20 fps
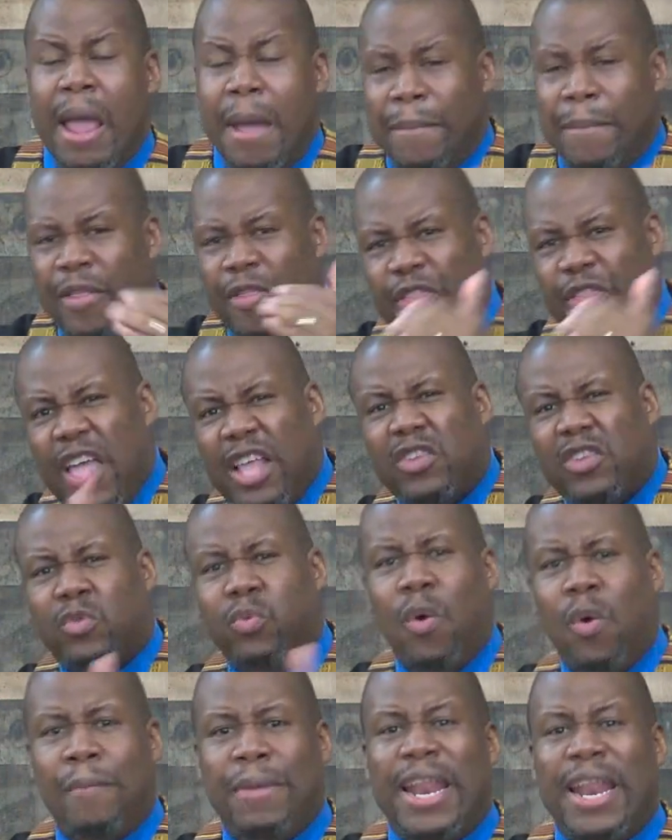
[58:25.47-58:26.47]
But this
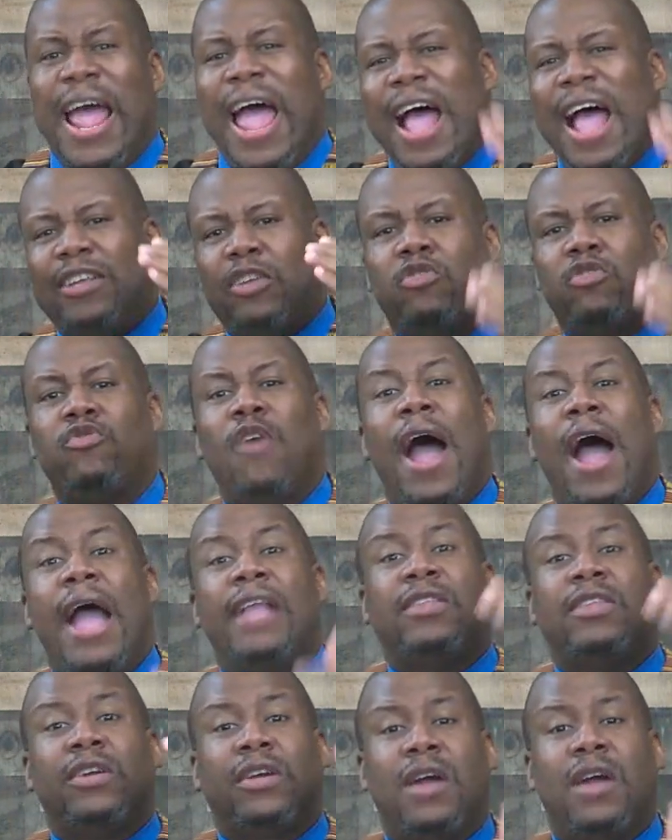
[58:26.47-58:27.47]
woman has
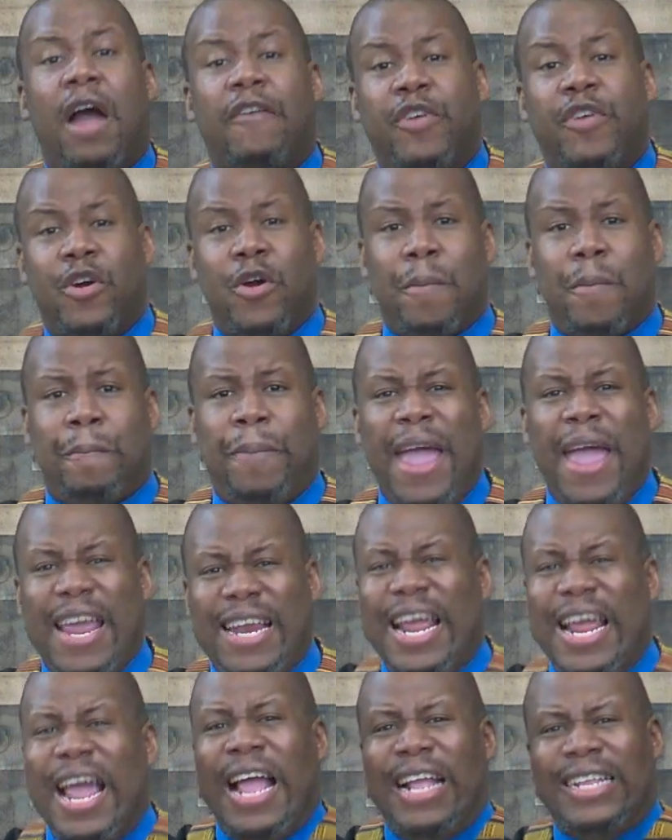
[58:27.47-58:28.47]
tried to cover her
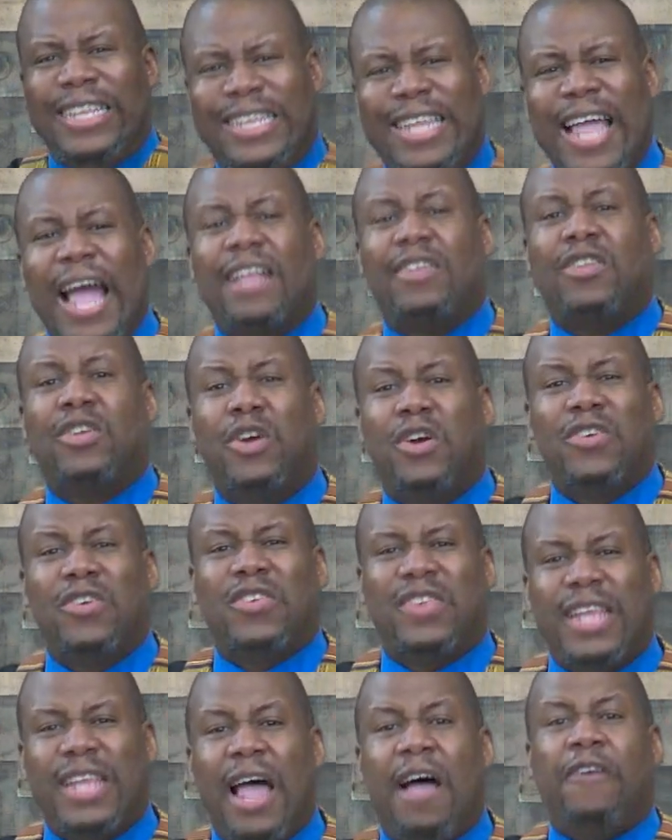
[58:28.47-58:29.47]
pain, decked
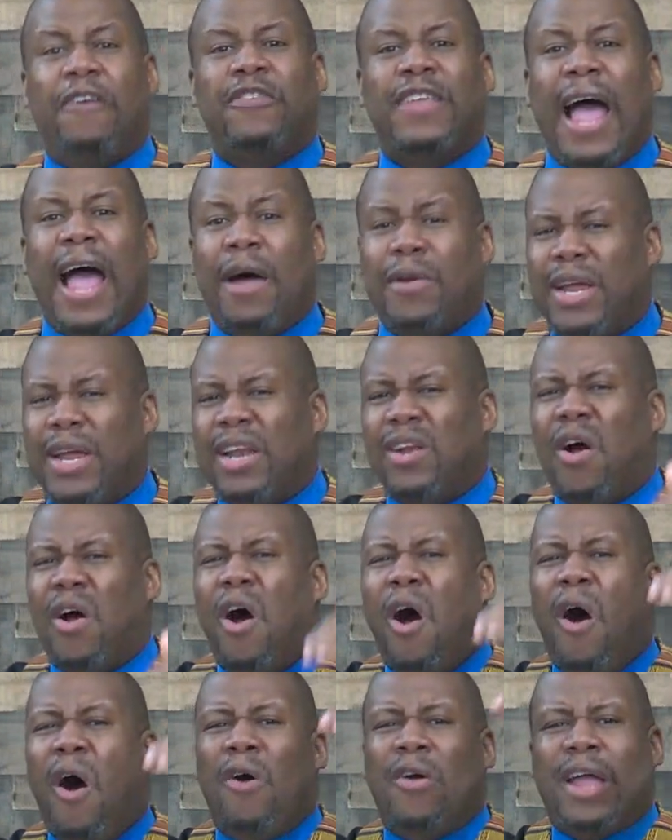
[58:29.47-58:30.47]
herself out in
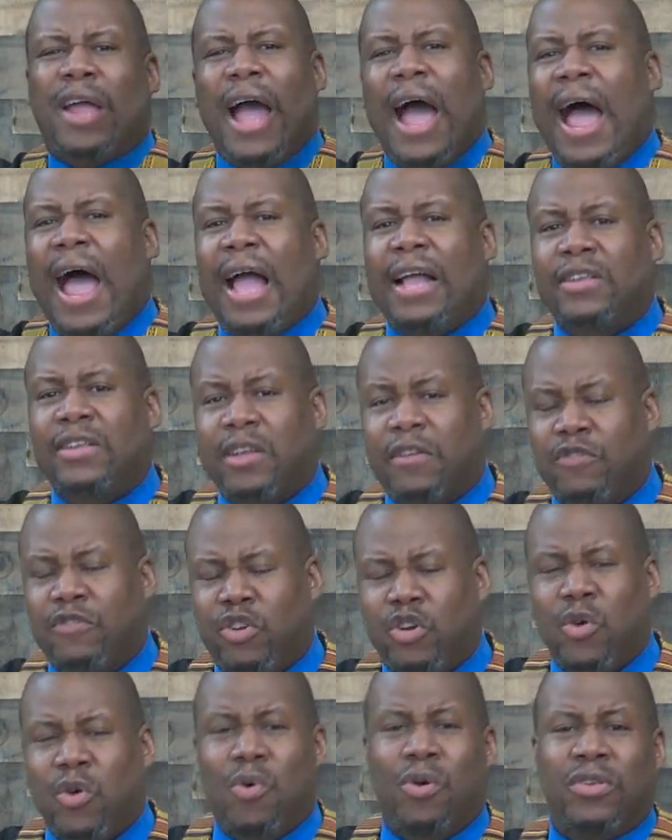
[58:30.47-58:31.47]
all kinds of
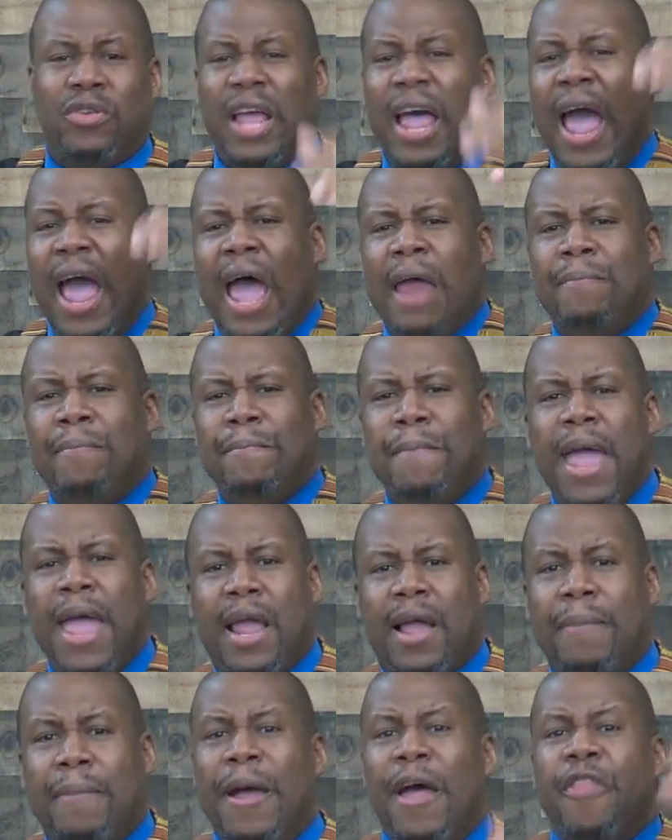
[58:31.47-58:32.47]
jewels and
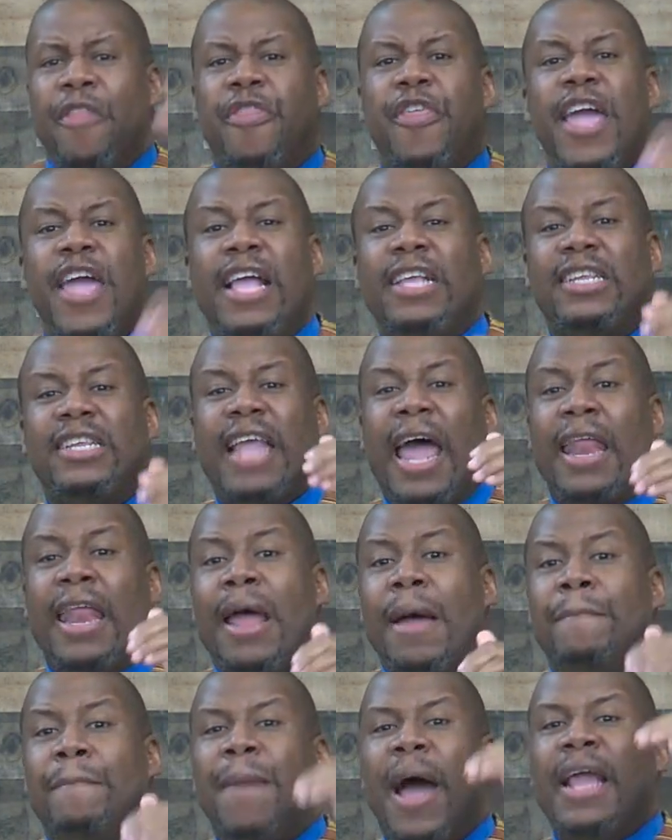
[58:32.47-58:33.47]
makeup, things that
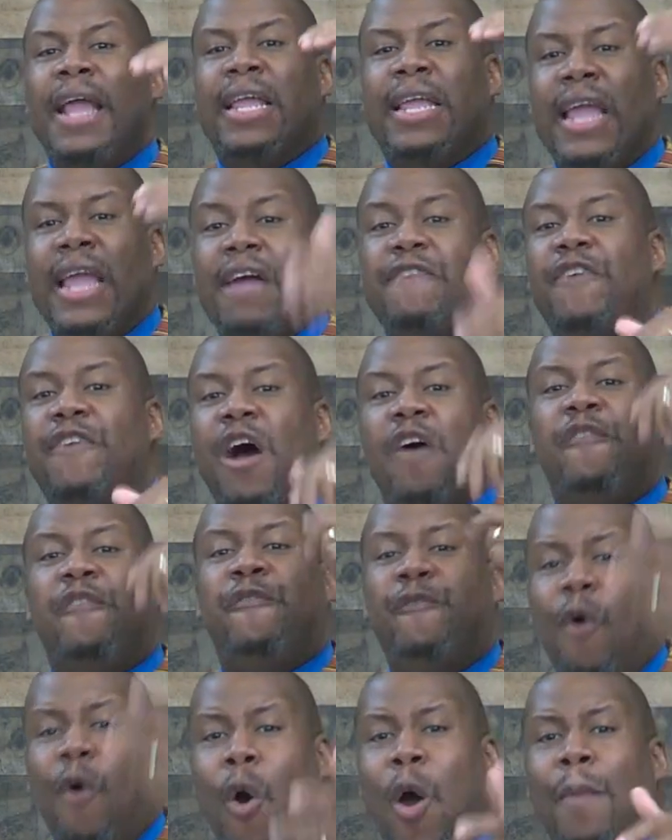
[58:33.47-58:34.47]
might give a
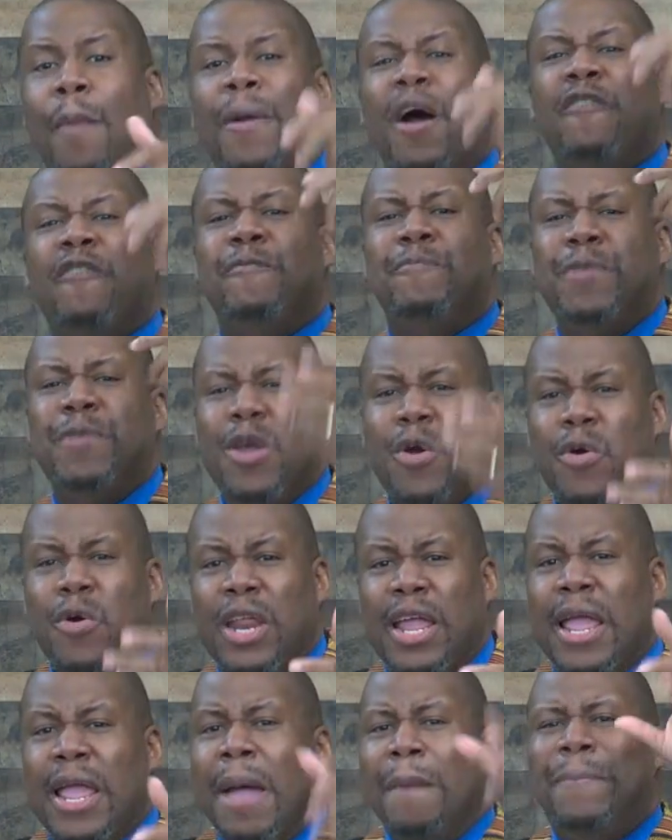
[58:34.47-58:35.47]
form of
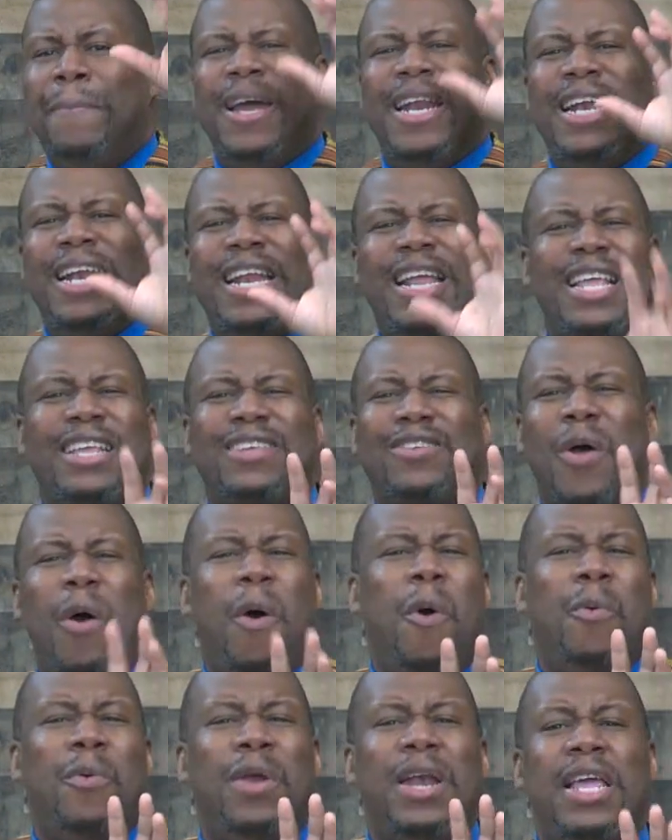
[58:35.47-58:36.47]
beauty, but it is
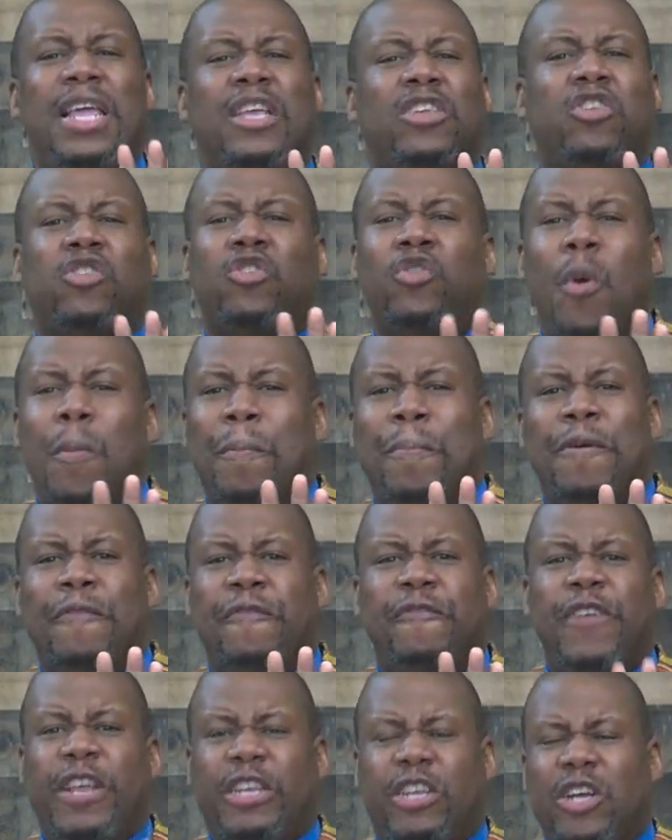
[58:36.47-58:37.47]
only
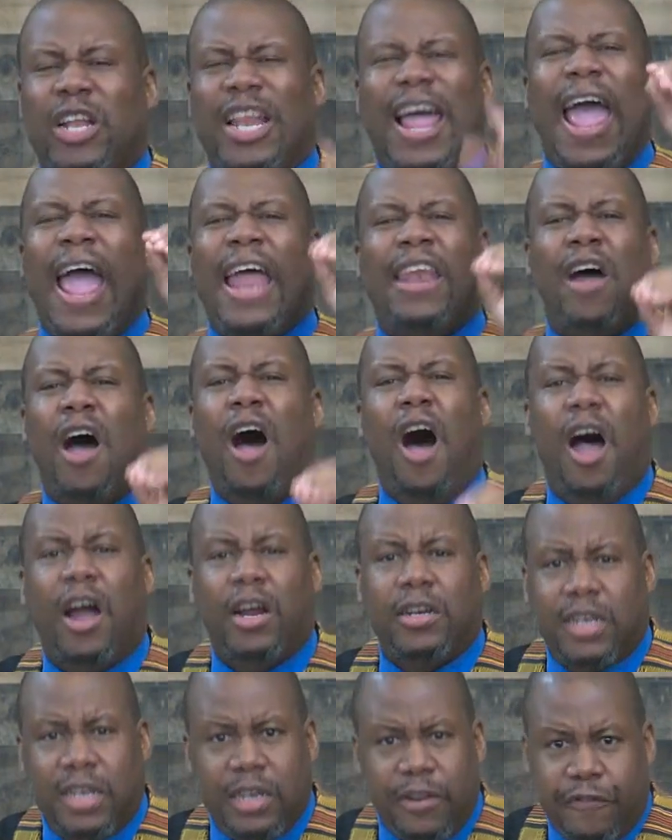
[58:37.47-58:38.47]
superficial and
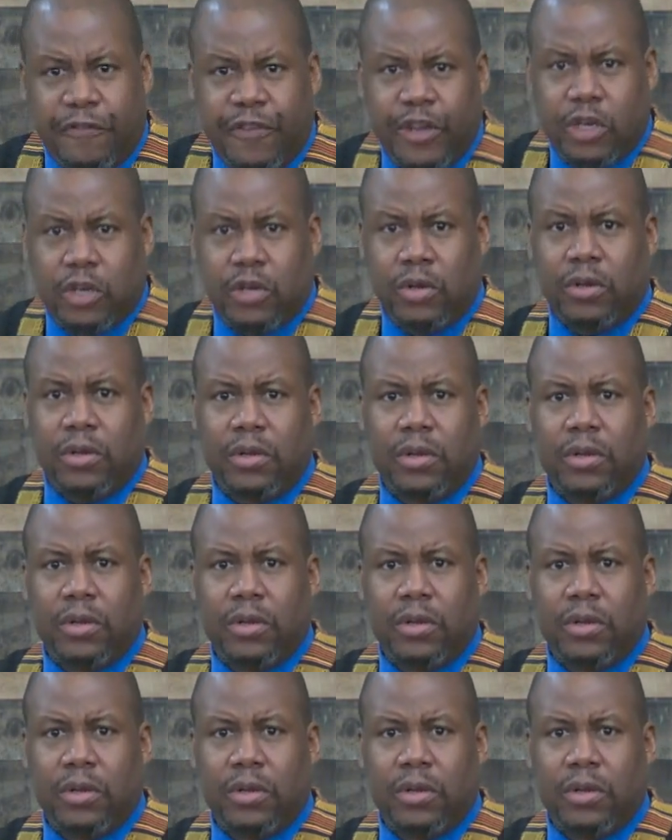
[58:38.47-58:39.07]
artificial.